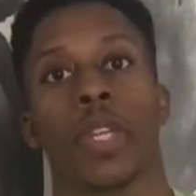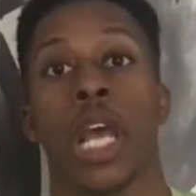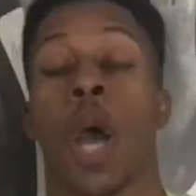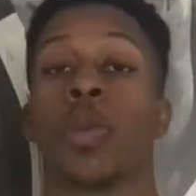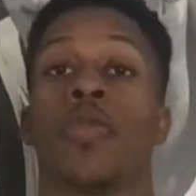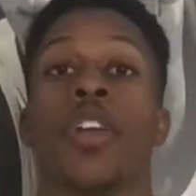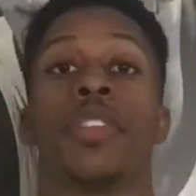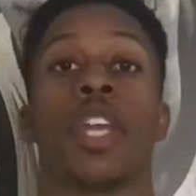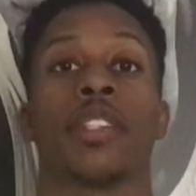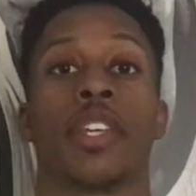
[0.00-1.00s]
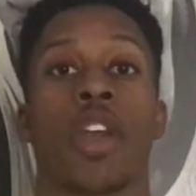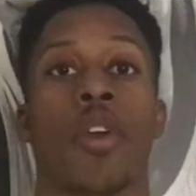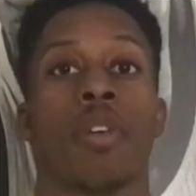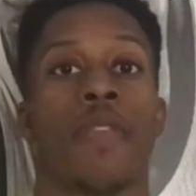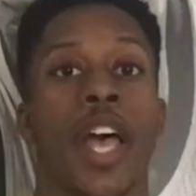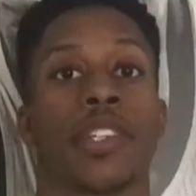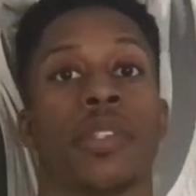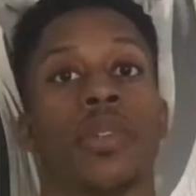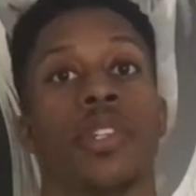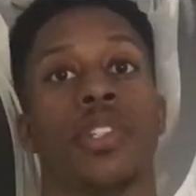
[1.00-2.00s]
helps prevent things like
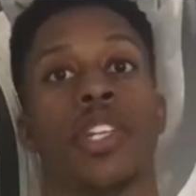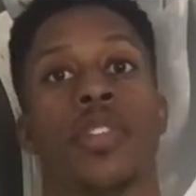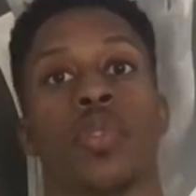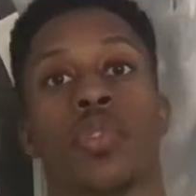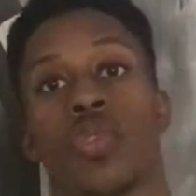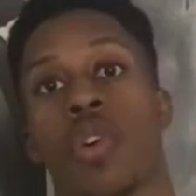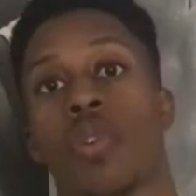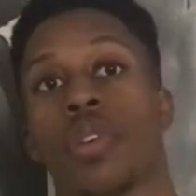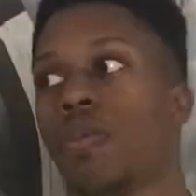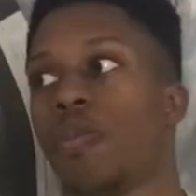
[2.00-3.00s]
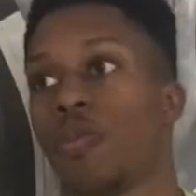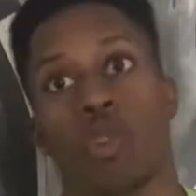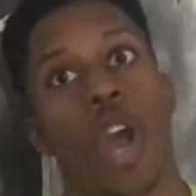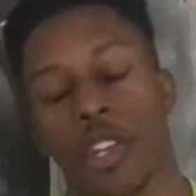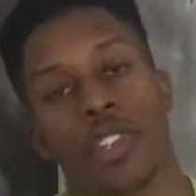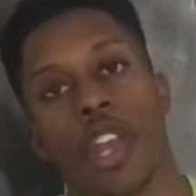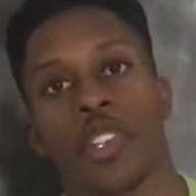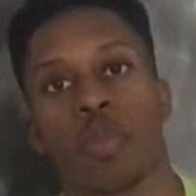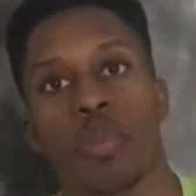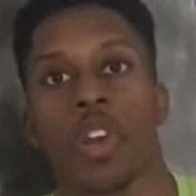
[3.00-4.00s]
cardiovascular disease and stroke. So I'd say
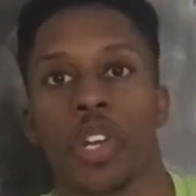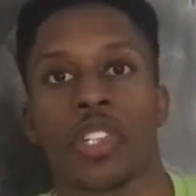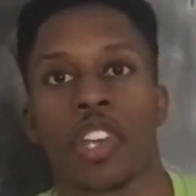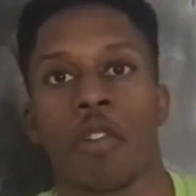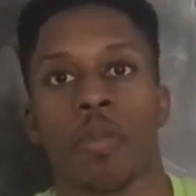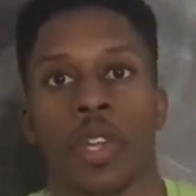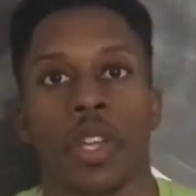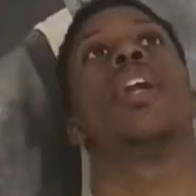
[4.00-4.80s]
it's a pretty good supplement.